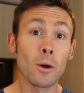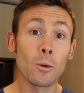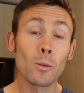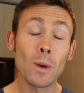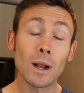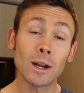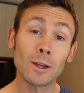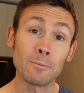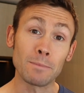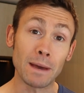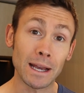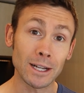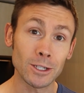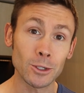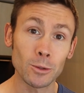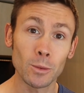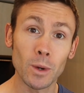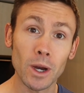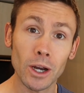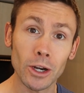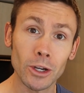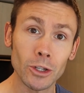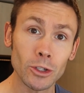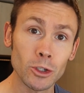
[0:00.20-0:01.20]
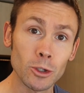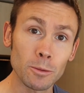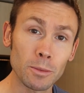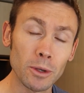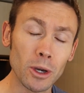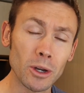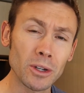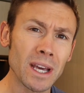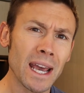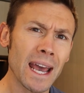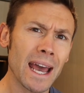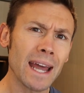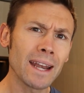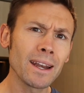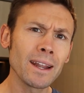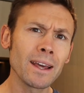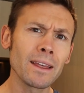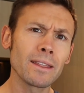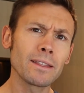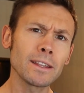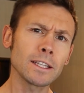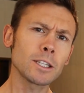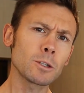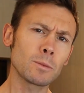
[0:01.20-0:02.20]
Welcome back to Work on a Superyacht, and
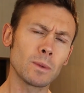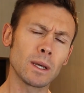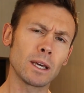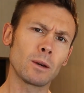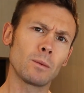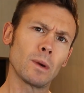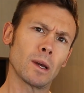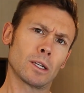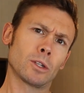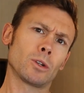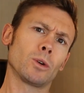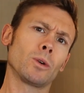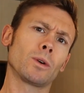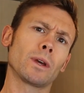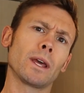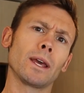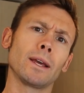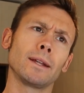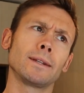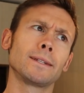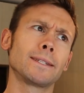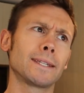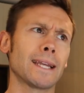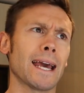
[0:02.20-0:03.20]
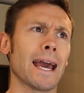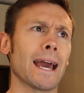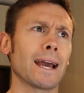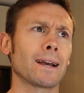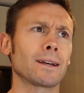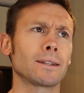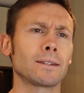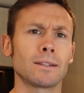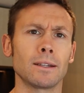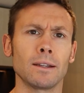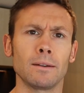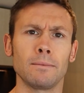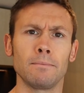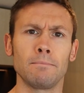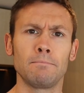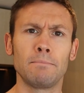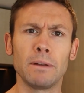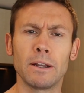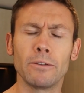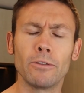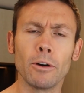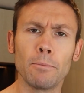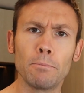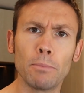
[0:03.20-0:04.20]
this week we're talking tax. A
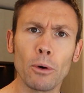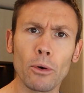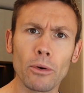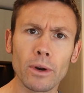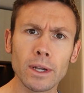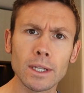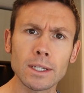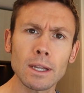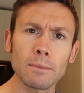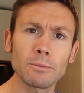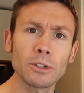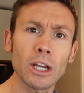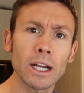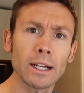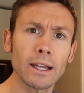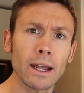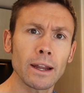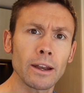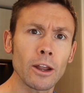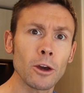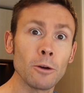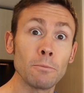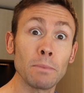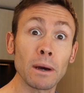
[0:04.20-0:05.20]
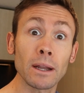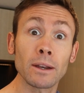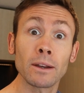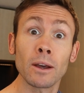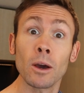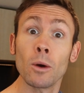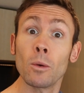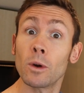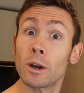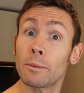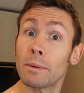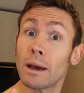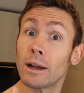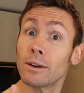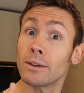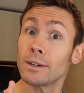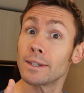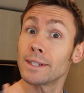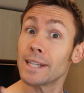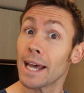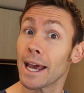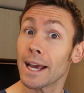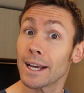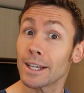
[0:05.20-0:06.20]
bit of a boring subject, I know, but what
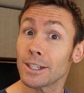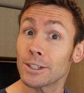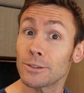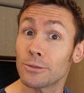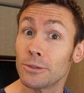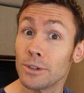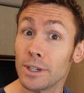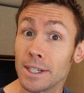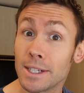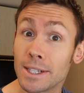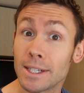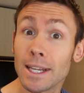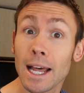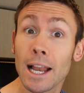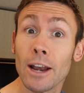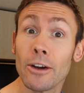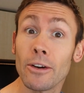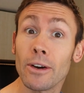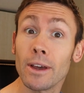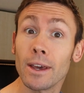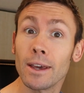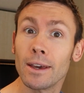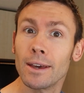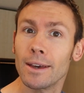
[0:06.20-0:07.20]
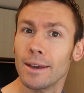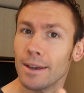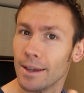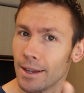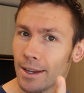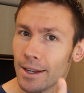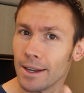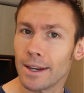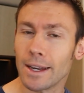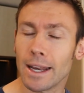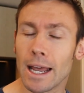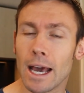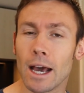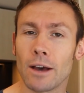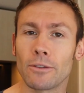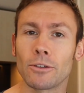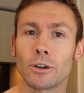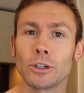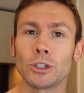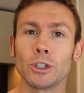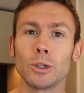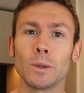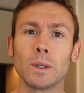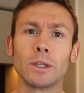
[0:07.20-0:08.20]
about tax-free salary? Now I've
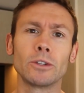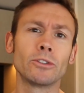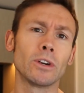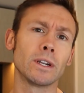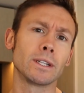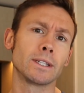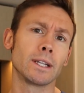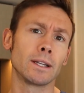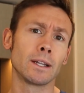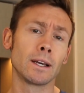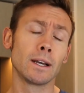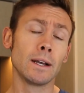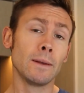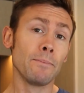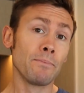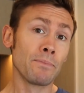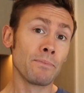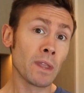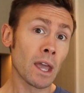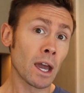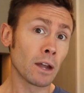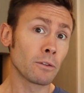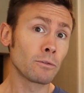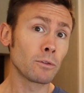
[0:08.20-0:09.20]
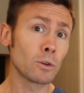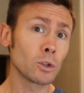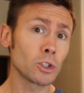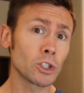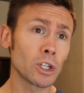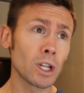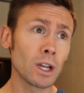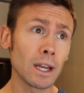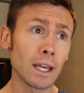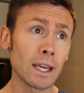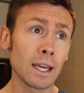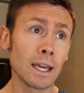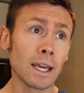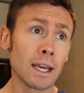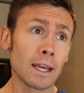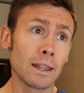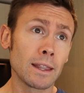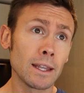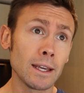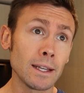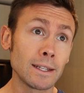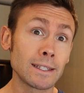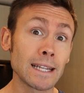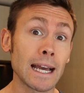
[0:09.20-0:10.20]
got you interested. Unfortunately,
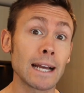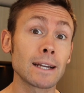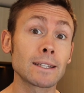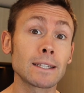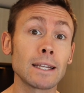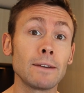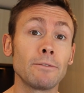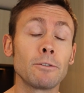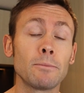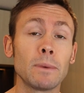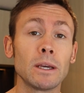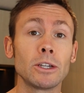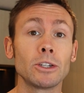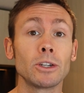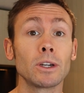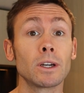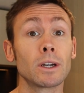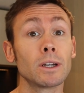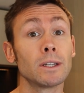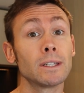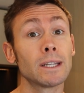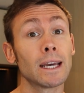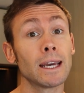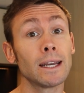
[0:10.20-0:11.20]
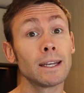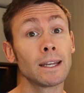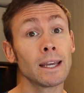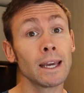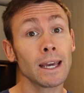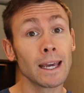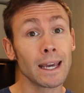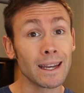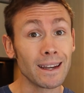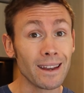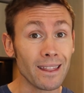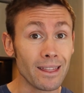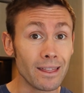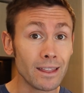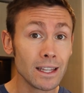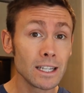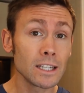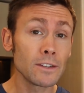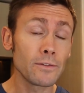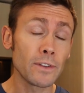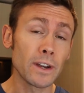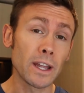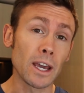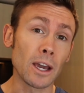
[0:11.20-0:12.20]
the tax information contained in
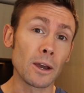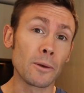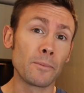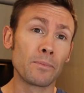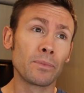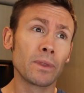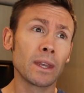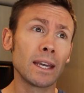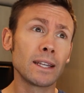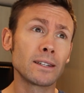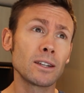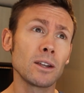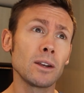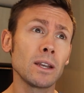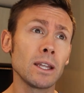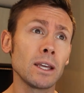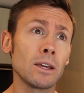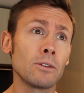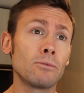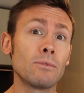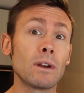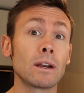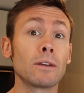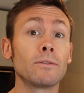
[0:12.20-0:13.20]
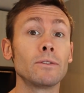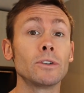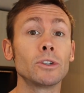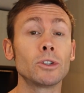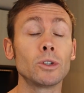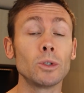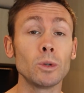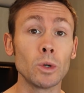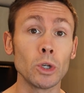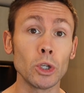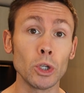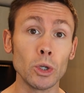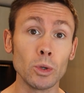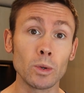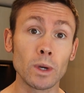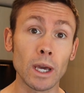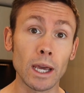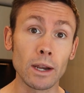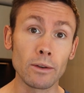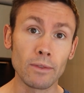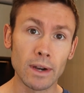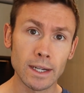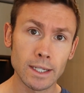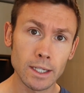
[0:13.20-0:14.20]
this video is only relevant to
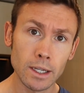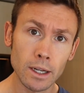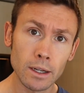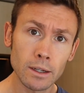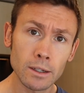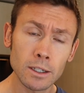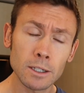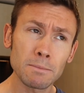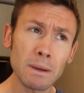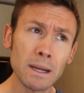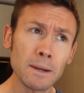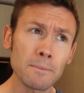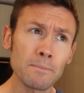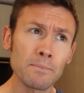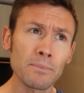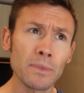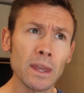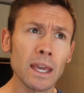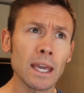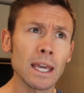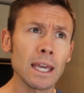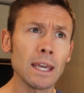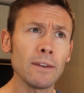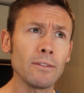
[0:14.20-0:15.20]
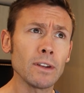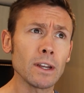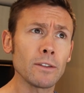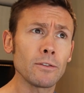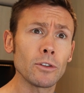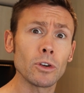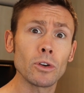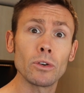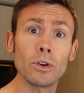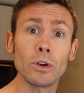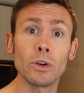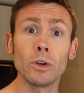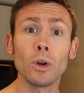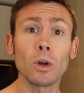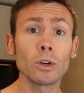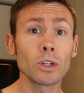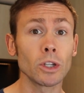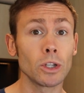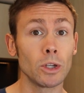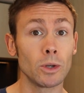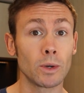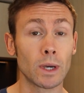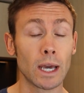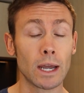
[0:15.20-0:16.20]
UK residents, but even if you're not
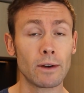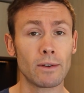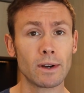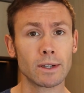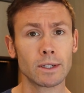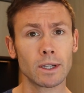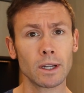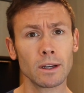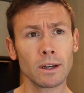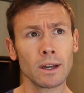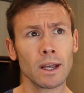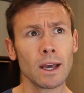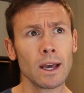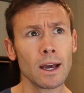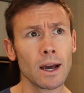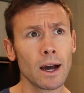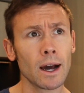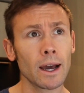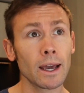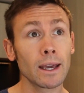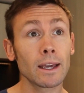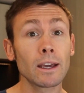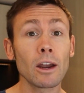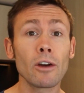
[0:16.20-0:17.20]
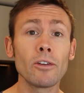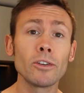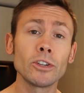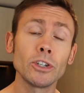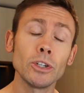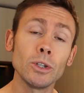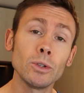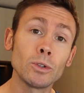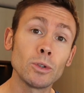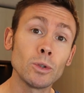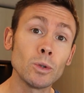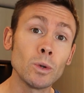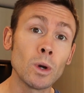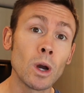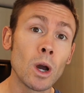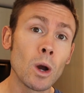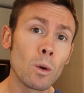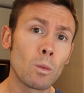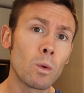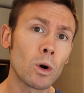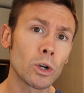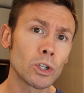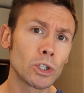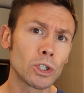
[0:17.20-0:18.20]
a UK resident, I encourage you to
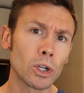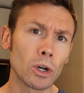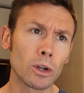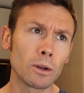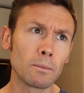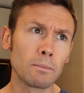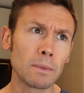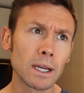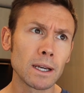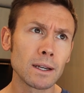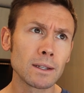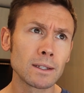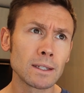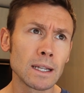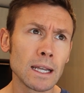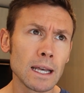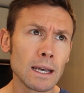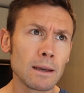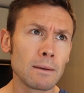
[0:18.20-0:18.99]
watch on because